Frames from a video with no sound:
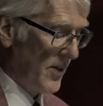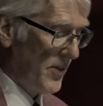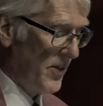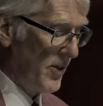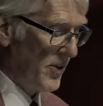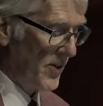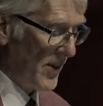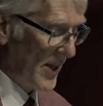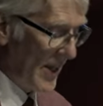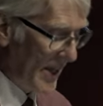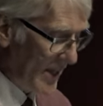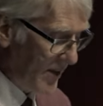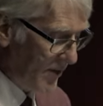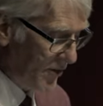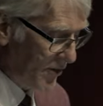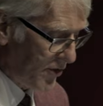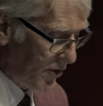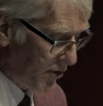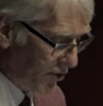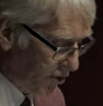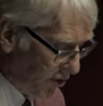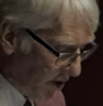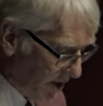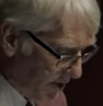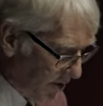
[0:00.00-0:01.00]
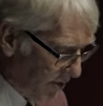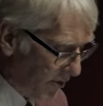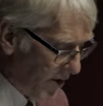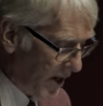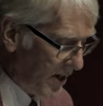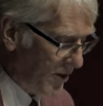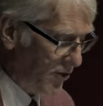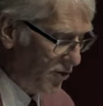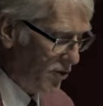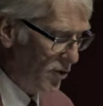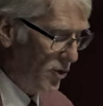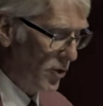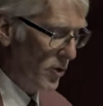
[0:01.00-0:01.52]
that
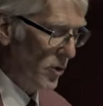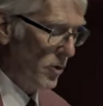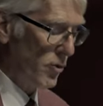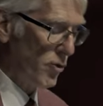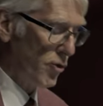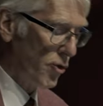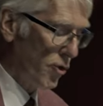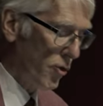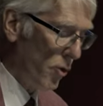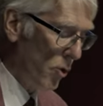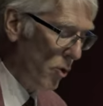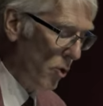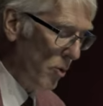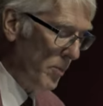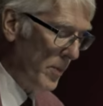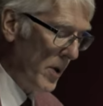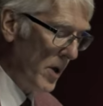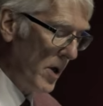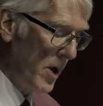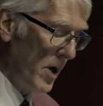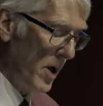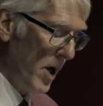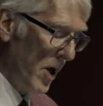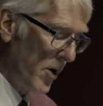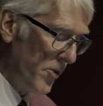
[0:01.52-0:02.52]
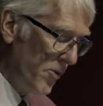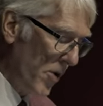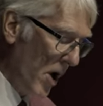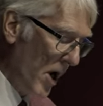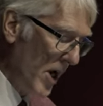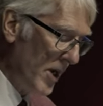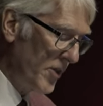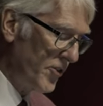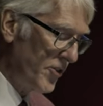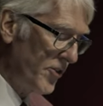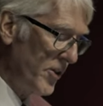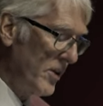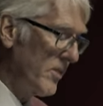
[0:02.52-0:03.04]
intergenerational trauma
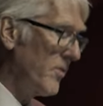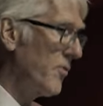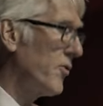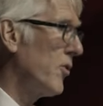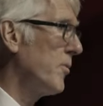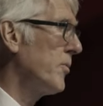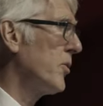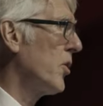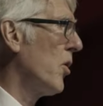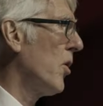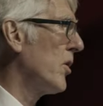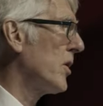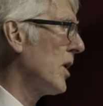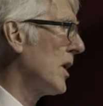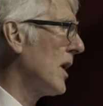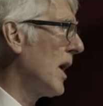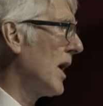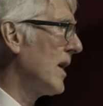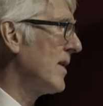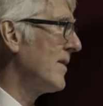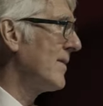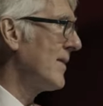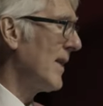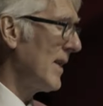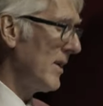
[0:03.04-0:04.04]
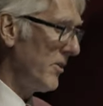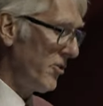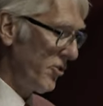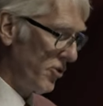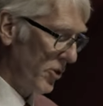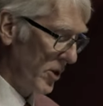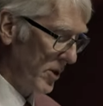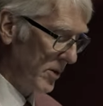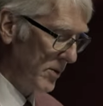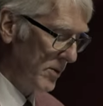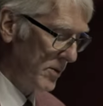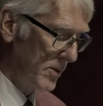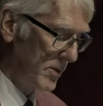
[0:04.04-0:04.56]
arising from
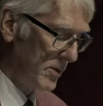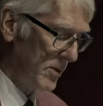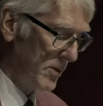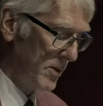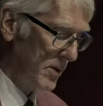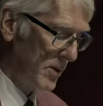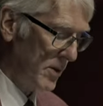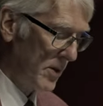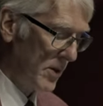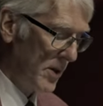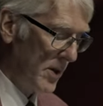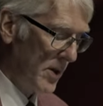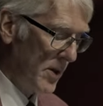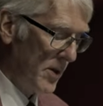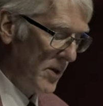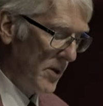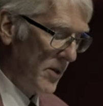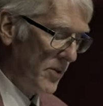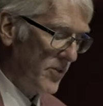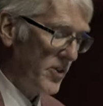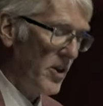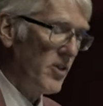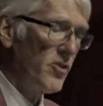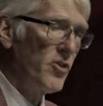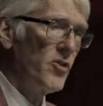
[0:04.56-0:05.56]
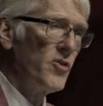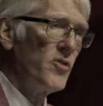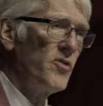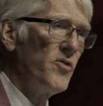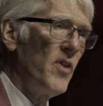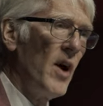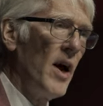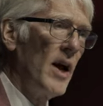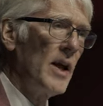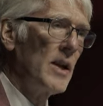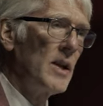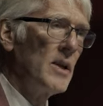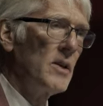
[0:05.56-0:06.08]
colonization, such as
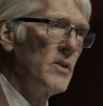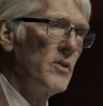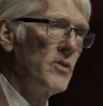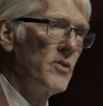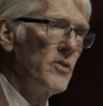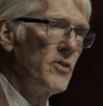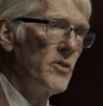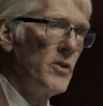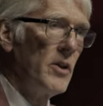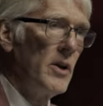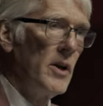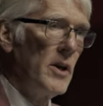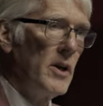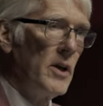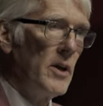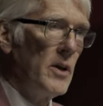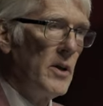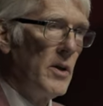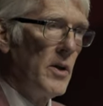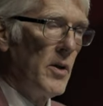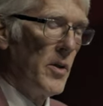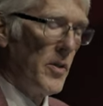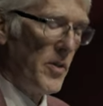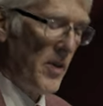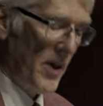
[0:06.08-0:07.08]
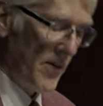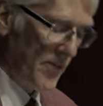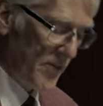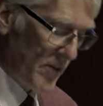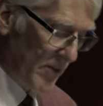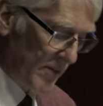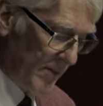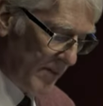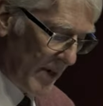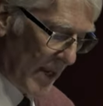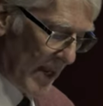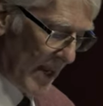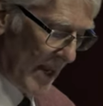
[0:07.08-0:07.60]
violence,
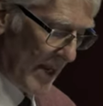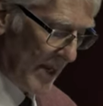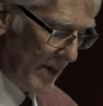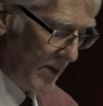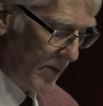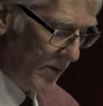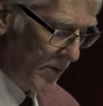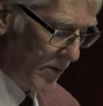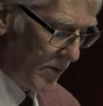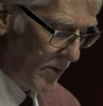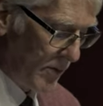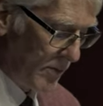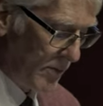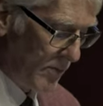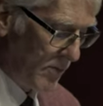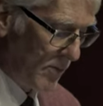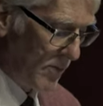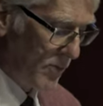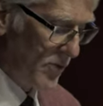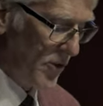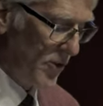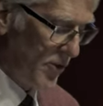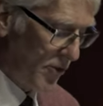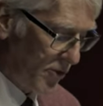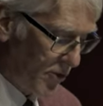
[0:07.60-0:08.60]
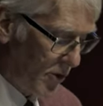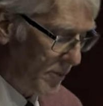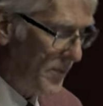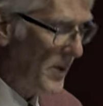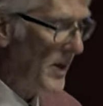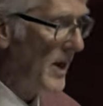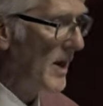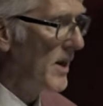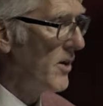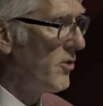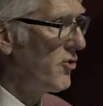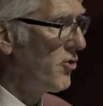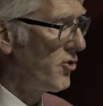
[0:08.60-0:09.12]
theft of land,
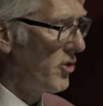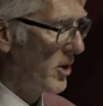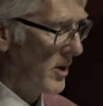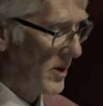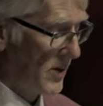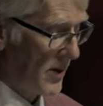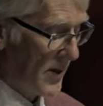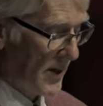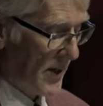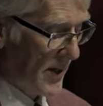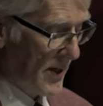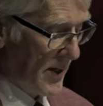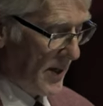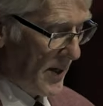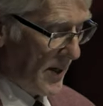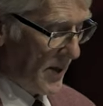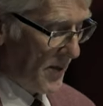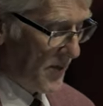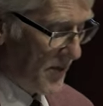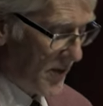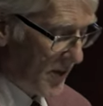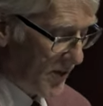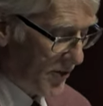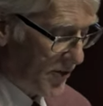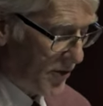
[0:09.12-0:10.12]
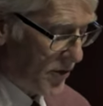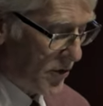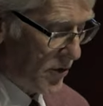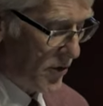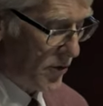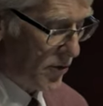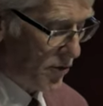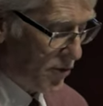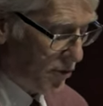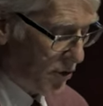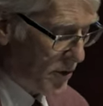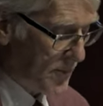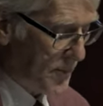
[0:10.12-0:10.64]
discrimination, This
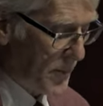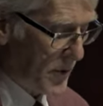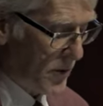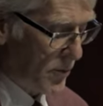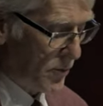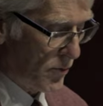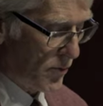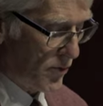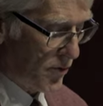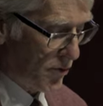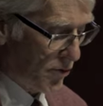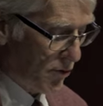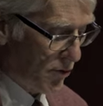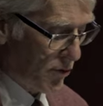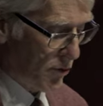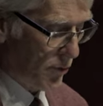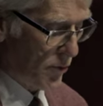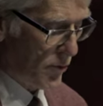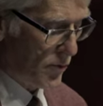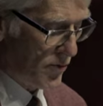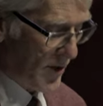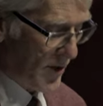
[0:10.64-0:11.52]
contributes to